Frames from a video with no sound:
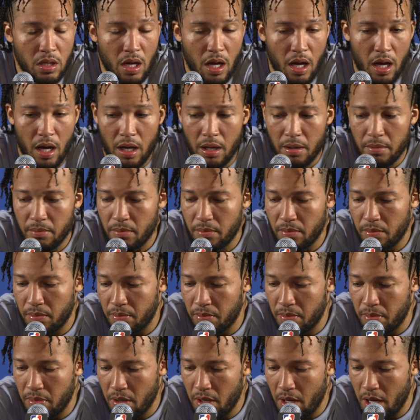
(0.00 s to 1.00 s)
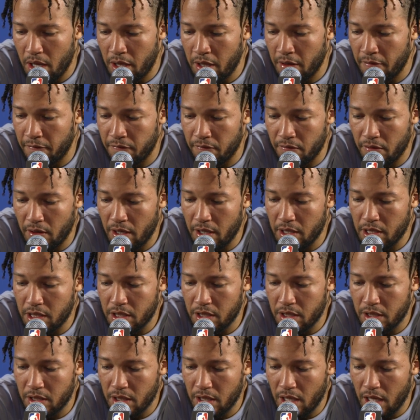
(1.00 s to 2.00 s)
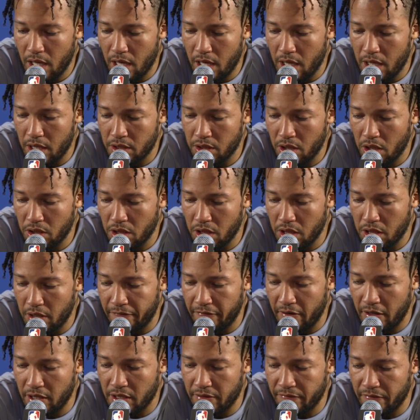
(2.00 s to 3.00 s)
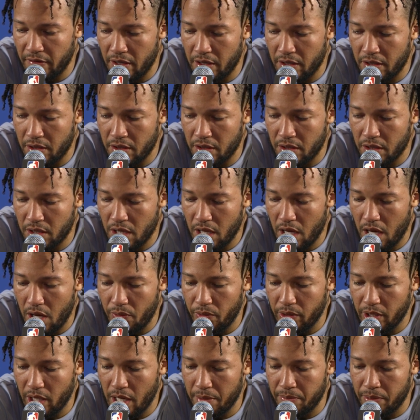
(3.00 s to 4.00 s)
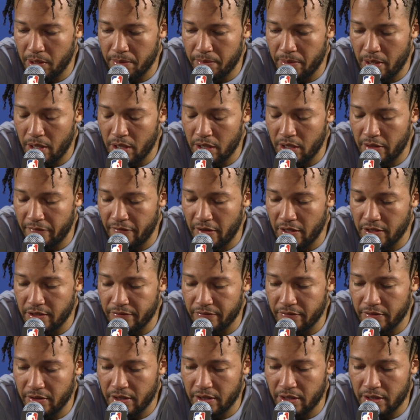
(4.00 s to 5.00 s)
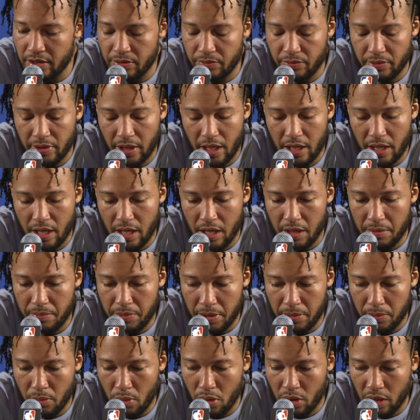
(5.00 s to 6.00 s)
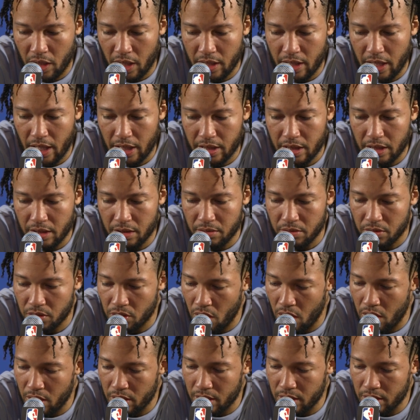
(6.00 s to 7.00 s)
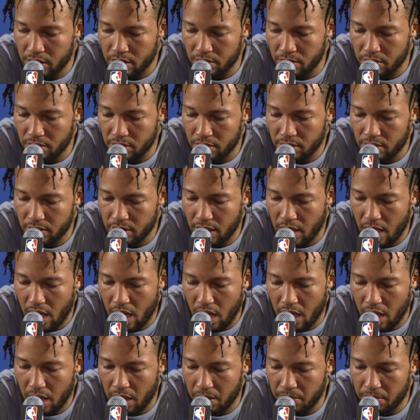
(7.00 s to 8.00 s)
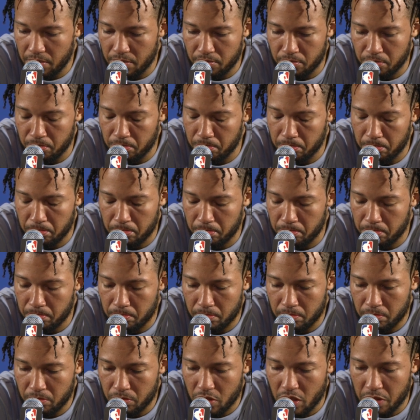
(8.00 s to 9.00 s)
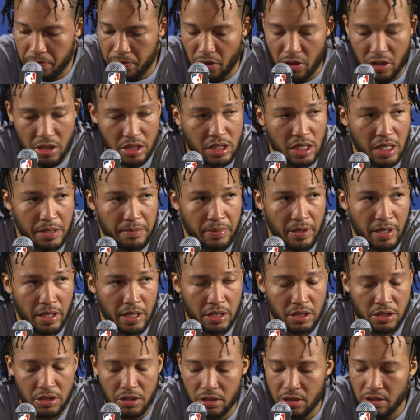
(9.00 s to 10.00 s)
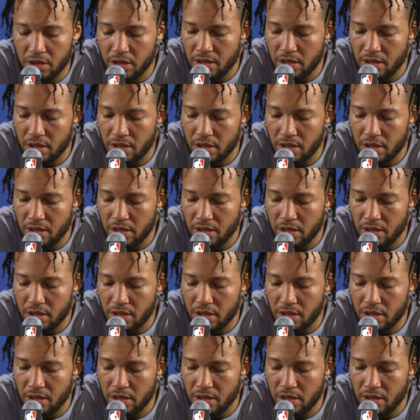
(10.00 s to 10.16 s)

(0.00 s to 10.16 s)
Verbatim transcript: Um, I think for us, uh, it starts on the defensive end. Uh, we got to play better defensively. We got to be more connected, talking, um, just be on the same page.